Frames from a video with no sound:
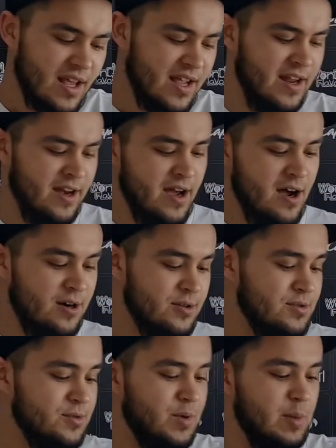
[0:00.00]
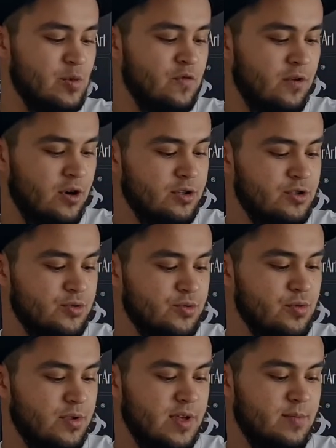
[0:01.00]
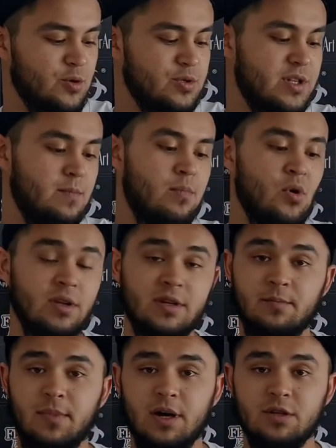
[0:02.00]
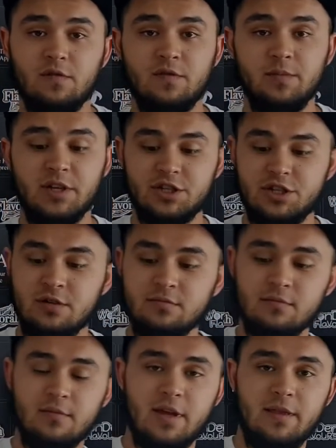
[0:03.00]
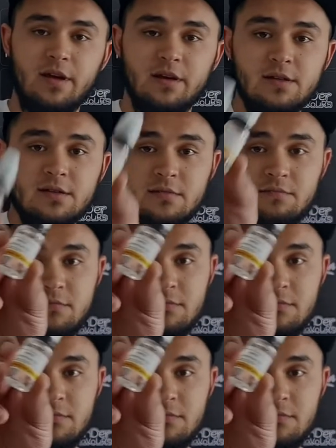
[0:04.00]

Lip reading: And now we move on to the most important part of the mixture, and that is